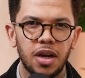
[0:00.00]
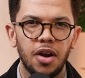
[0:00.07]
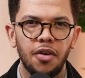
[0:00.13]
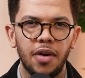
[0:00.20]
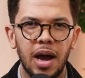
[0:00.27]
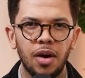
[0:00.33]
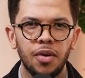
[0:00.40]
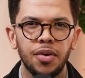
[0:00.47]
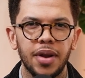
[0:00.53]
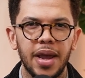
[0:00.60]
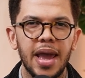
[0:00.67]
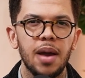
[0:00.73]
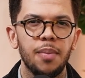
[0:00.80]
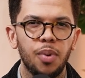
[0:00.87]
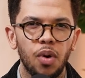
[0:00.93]
around
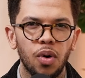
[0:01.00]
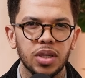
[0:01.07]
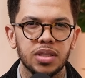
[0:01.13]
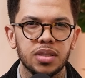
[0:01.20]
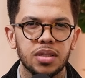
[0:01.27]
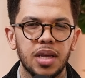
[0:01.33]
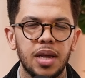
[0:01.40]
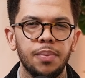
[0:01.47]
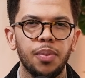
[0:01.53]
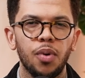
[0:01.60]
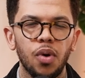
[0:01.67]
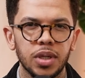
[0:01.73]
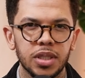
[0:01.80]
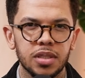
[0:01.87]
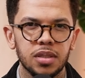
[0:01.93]
airports and ports.